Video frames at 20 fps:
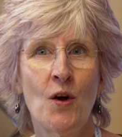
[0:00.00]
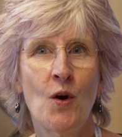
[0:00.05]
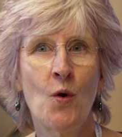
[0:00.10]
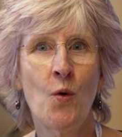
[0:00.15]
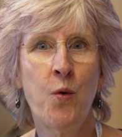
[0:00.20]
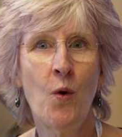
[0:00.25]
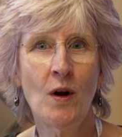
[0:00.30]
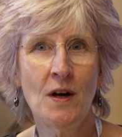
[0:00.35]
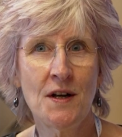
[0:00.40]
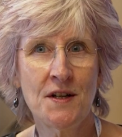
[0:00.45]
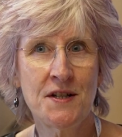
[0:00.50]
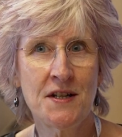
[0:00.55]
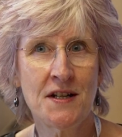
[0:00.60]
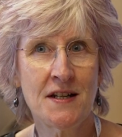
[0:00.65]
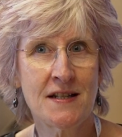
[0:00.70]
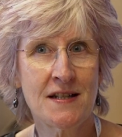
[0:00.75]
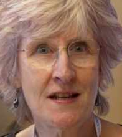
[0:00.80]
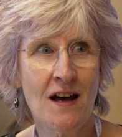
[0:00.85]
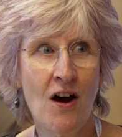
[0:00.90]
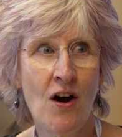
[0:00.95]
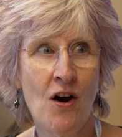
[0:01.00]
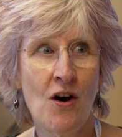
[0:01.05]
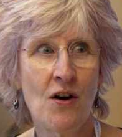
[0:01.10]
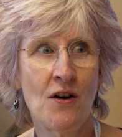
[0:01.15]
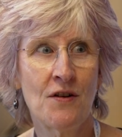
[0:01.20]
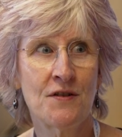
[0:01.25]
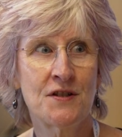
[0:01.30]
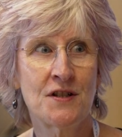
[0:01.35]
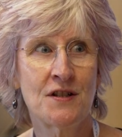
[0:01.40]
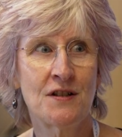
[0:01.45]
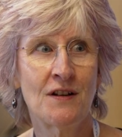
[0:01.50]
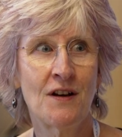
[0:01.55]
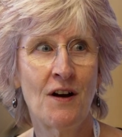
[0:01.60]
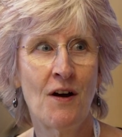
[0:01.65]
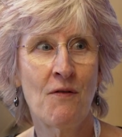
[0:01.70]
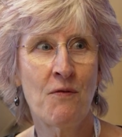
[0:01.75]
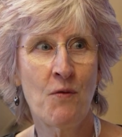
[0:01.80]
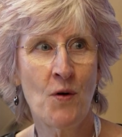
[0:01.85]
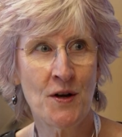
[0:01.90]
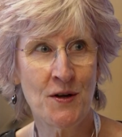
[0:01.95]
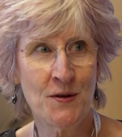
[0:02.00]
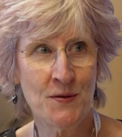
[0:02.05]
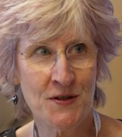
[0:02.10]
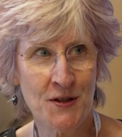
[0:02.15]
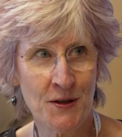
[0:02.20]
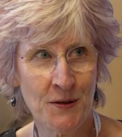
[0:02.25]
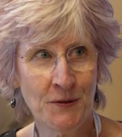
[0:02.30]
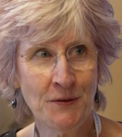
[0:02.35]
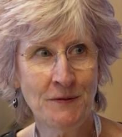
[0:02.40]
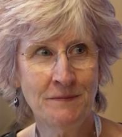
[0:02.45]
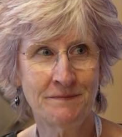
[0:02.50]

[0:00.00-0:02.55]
quality is the heart of what you do.